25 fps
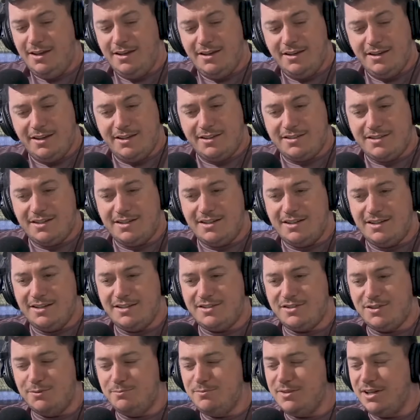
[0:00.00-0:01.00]
it's
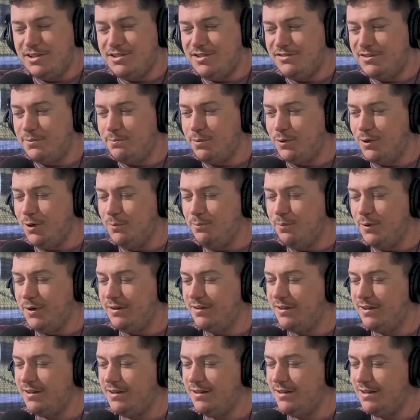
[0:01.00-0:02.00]
something that you have to put up
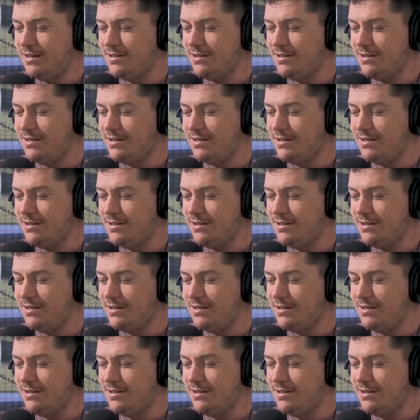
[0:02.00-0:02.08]
with.